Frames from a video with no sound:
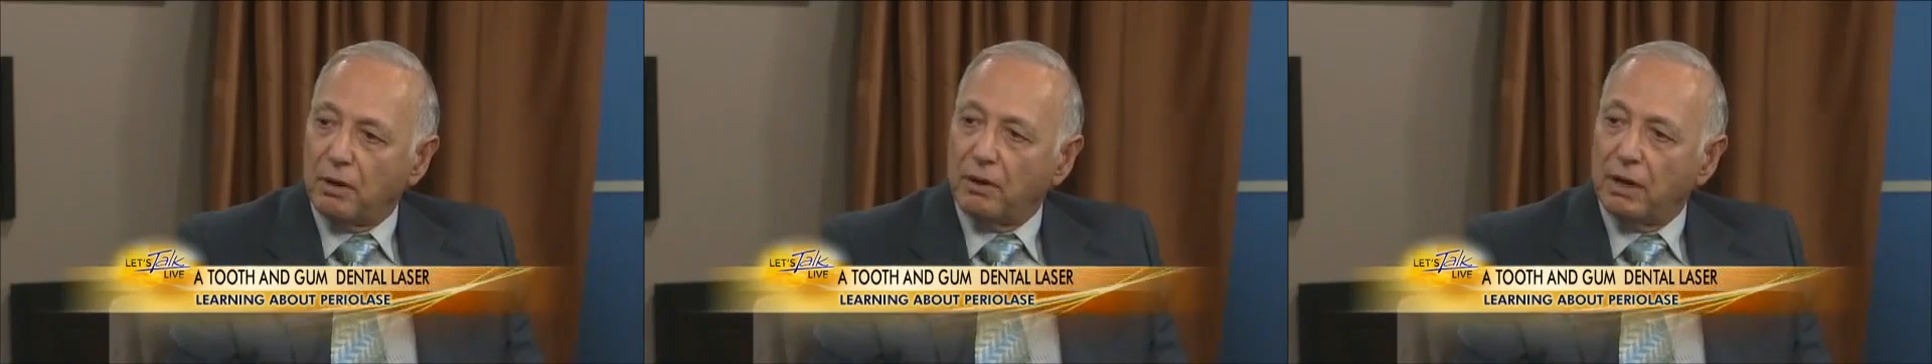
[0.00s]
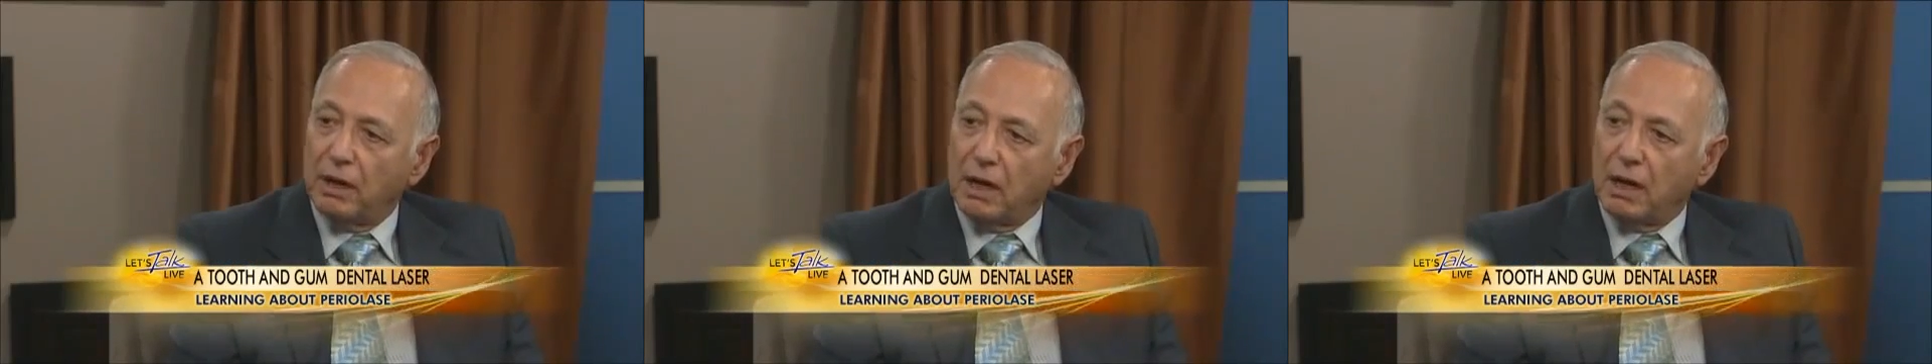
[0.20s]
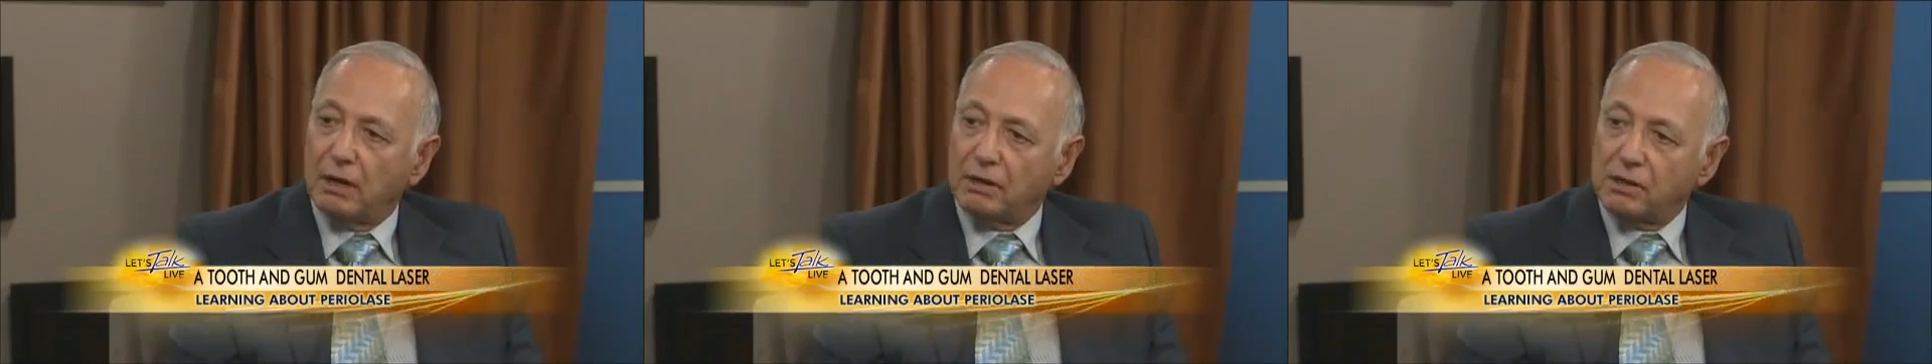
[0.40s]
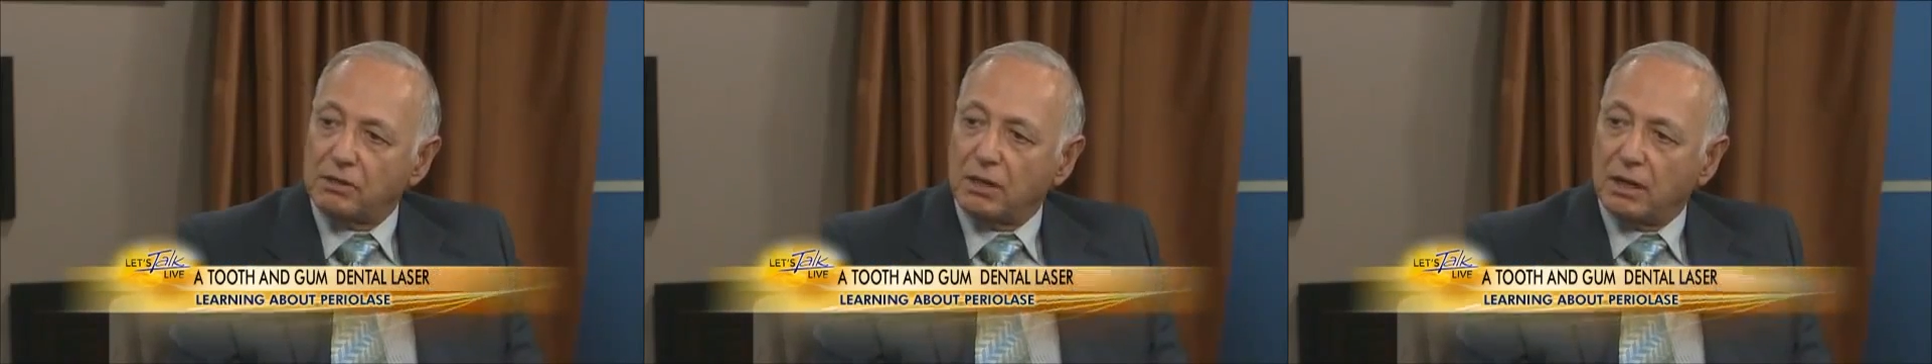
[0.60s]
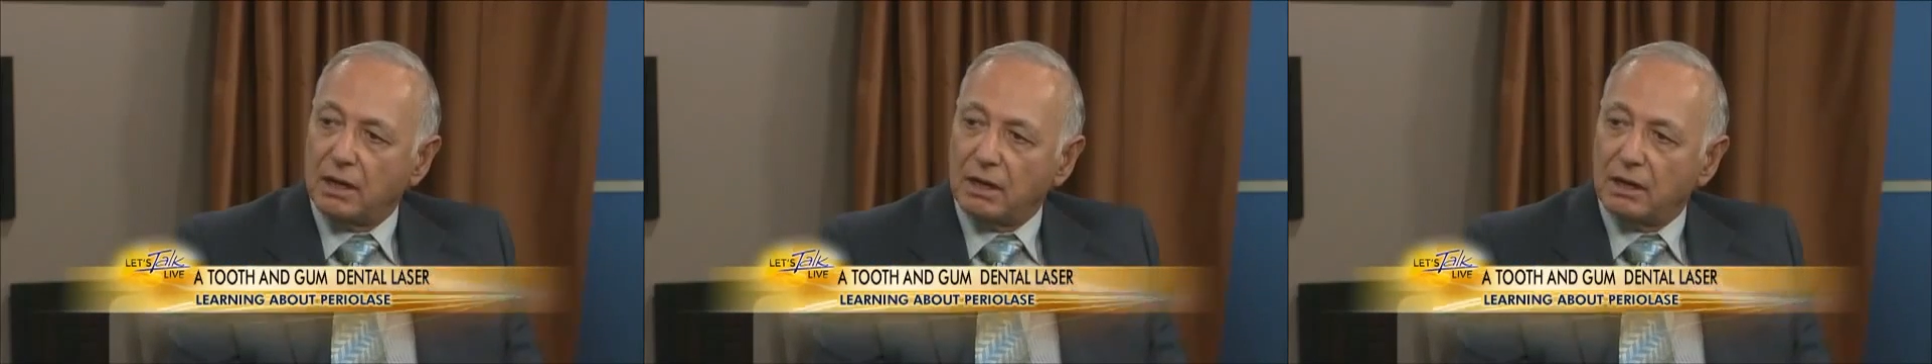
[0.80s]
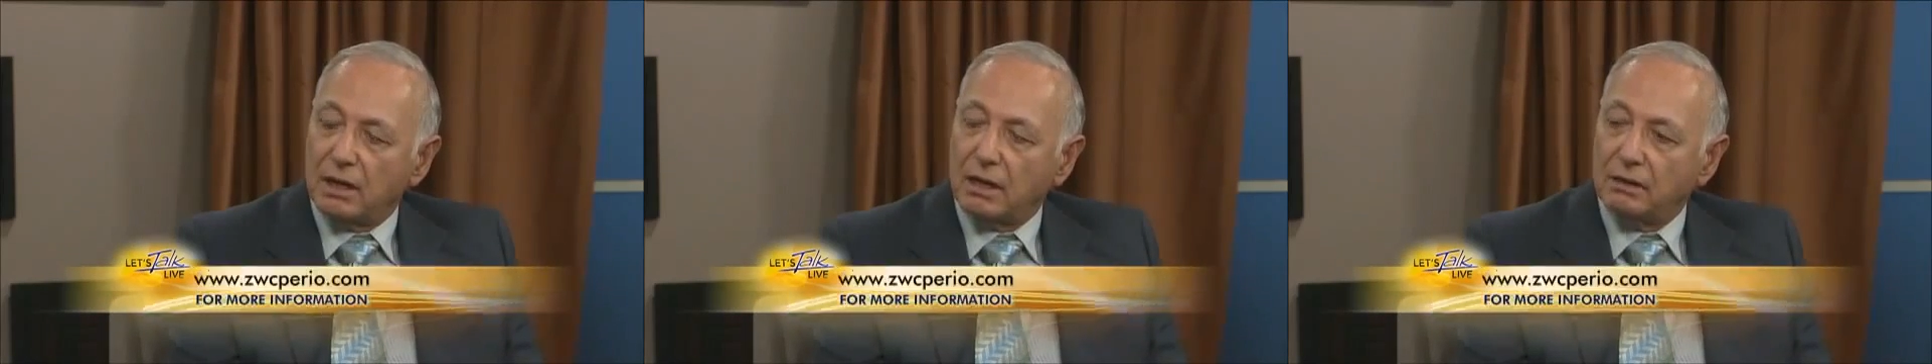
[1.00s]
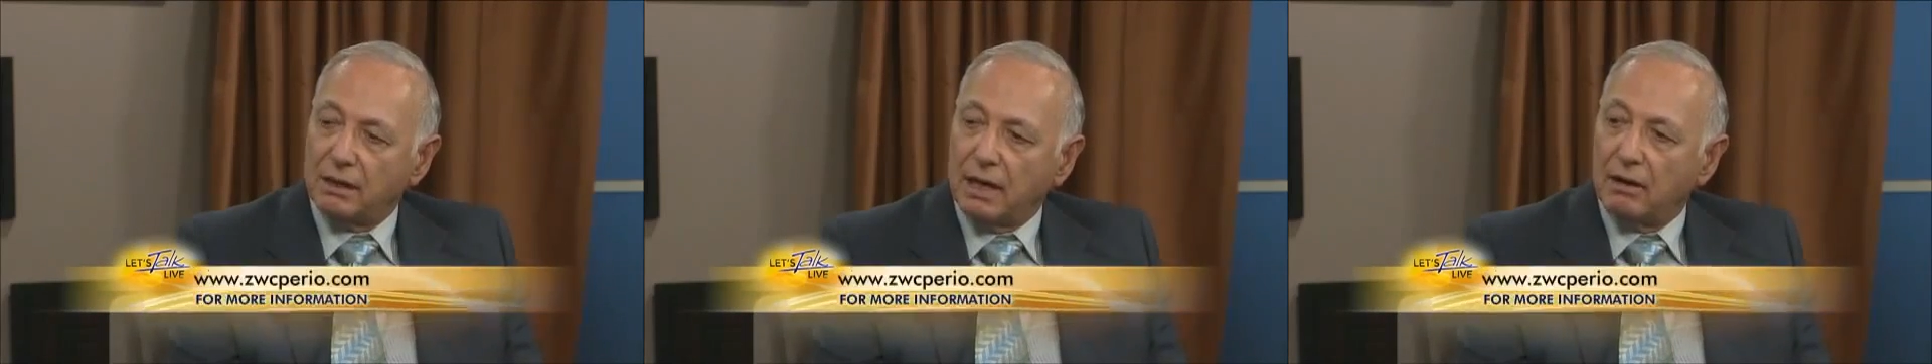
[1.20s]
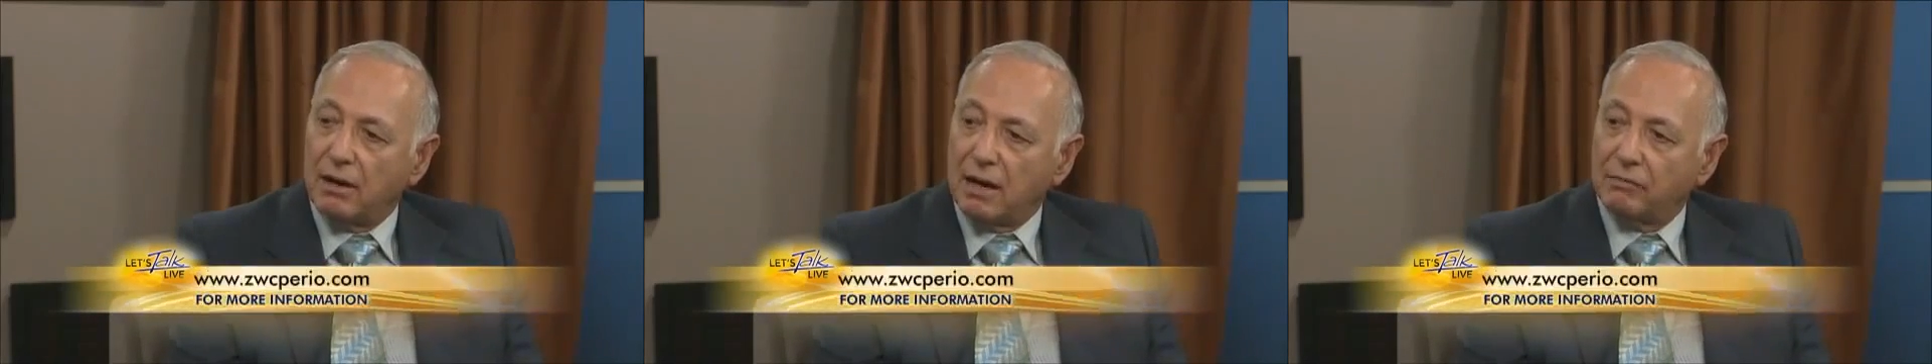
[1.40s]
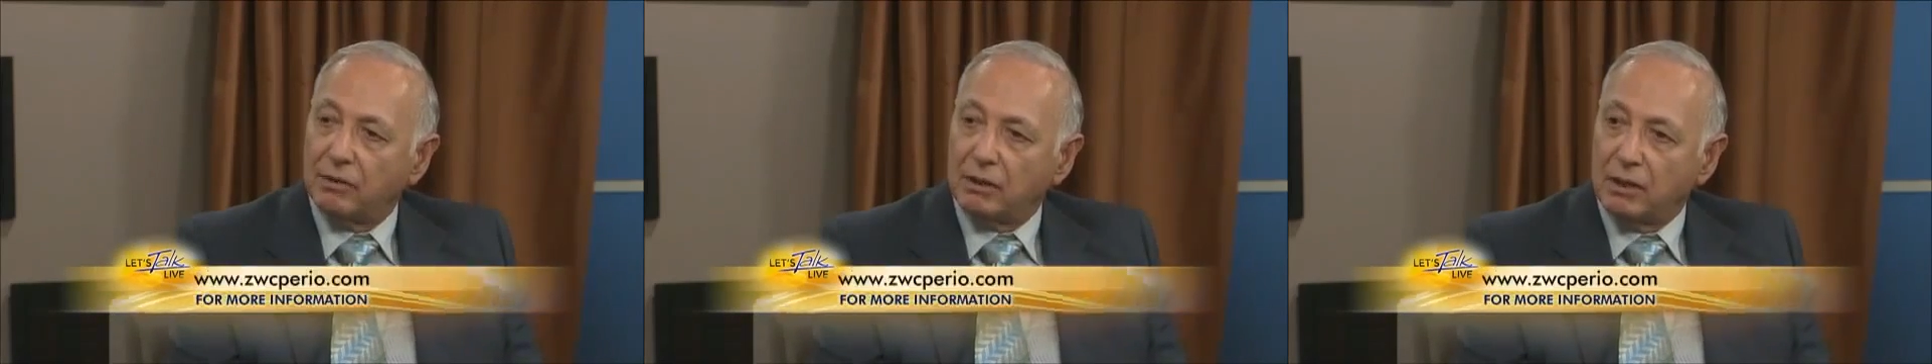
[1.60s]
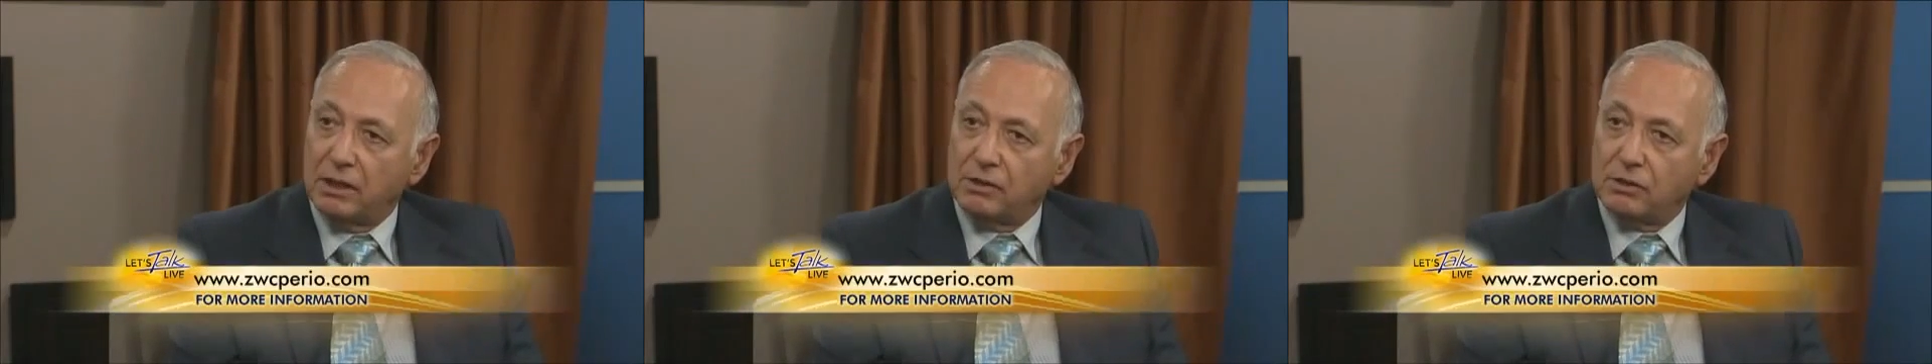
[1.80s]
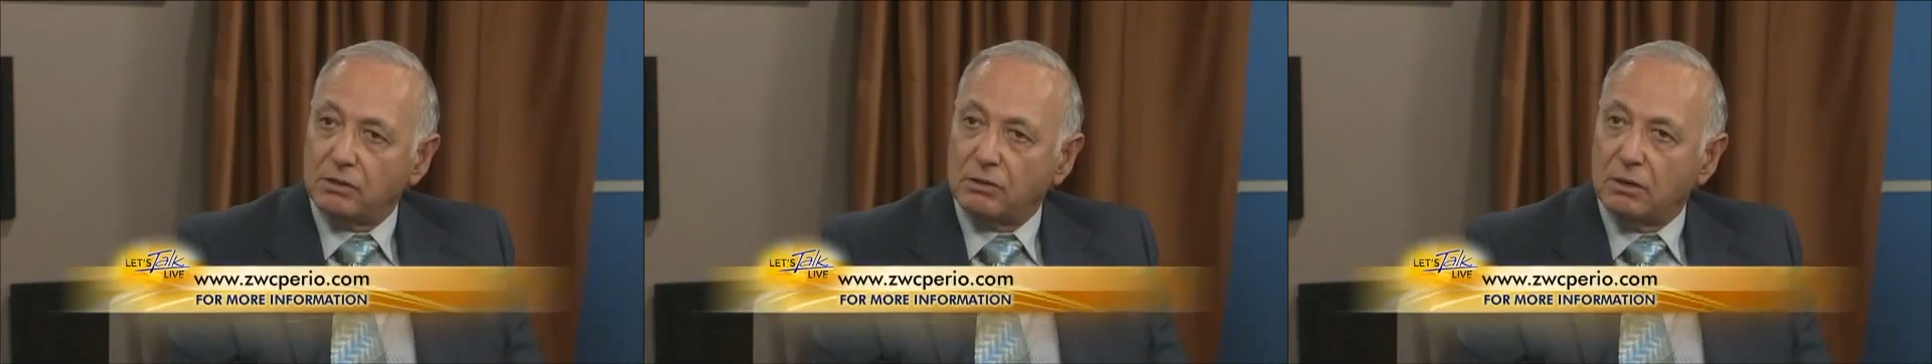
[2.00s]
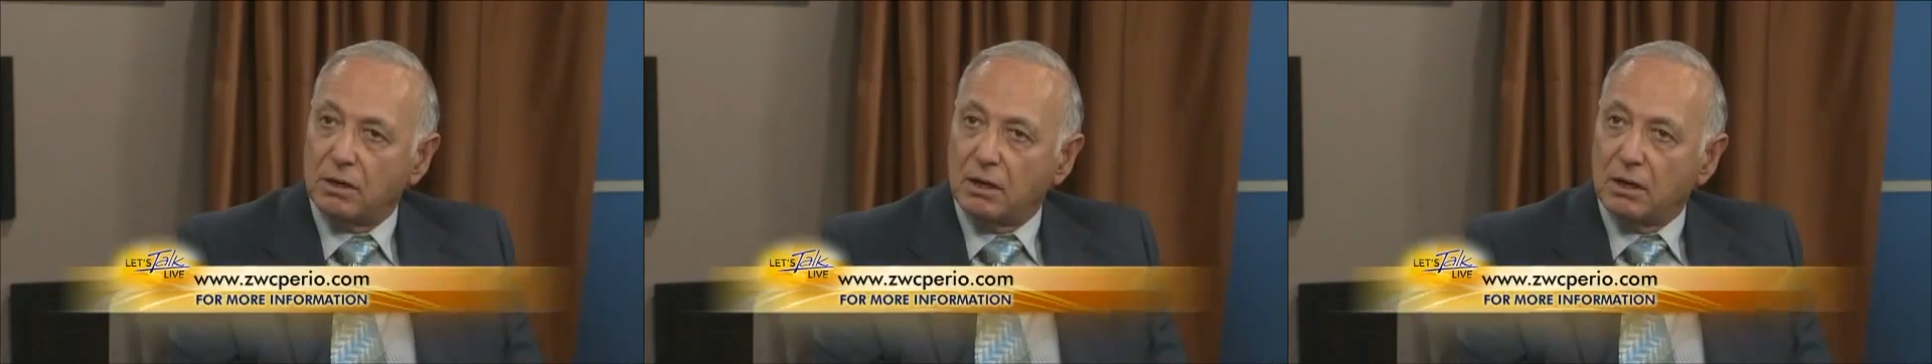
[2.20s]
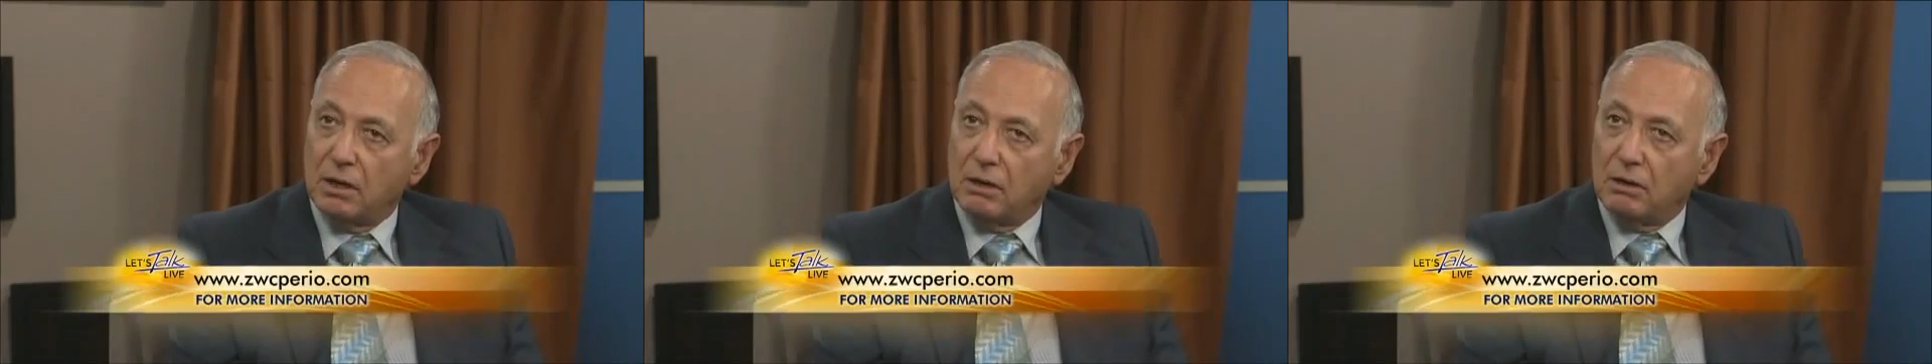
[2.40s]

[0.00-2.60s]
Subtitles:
periodontists that now have the laser.